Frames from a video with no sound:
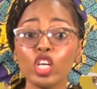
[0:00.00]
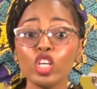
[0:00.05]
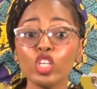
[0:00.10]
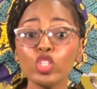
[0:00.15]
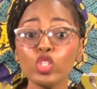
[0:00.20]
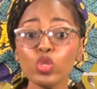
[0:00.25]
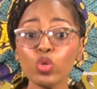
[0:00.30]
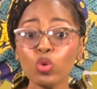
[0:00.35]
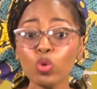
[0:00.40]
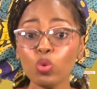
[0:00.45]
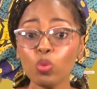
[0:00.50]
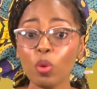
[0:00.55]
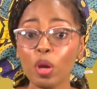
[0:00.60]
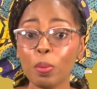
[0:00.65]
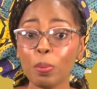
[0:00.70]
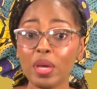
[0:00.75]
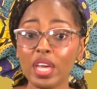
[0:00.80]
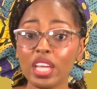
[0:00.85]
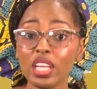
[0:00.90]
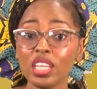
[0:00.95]
Two
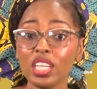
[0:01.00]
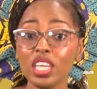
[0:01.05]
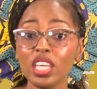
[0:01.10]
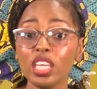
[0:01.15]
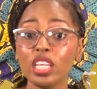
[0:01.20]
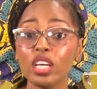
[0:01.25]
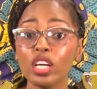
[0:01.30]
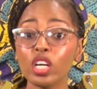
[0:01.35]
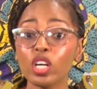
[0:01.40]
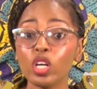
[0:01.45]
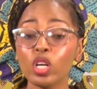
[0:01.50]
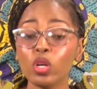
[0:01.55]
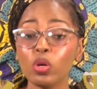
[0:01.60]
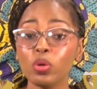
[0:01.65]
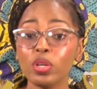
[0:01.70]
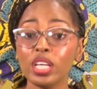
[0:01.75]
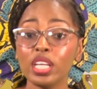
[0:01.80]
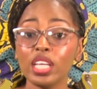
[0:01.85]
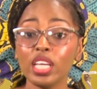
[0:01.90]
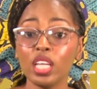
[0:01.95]
women, either
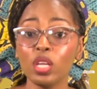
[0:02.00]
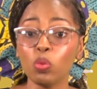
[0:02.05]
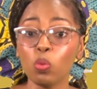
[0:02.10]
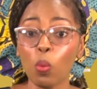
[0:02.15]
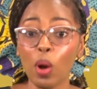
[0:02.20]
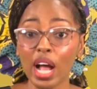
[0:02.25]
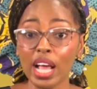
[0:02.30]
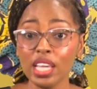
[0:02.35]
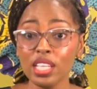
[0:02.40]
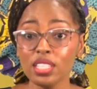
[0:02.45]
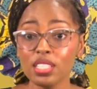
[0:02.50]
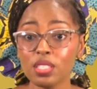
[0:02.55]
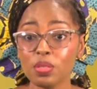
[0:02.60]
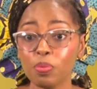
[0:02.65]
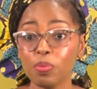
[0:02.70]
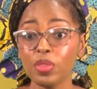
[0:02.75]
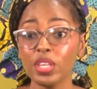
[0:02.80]
clothed in white,